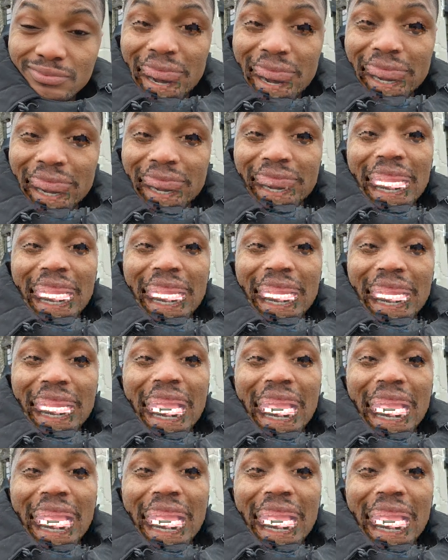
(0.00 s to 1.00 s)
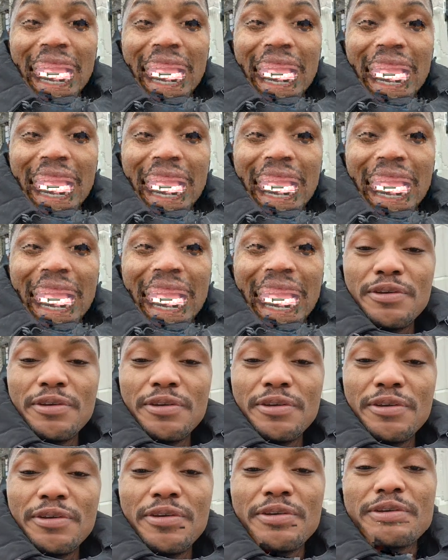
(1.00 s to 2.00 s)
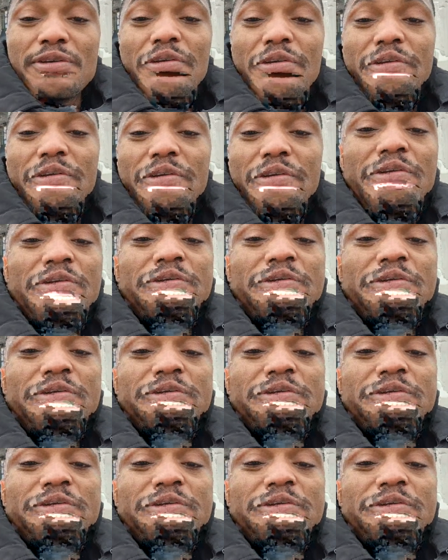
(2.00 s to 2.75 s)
Well, yeah, exam hard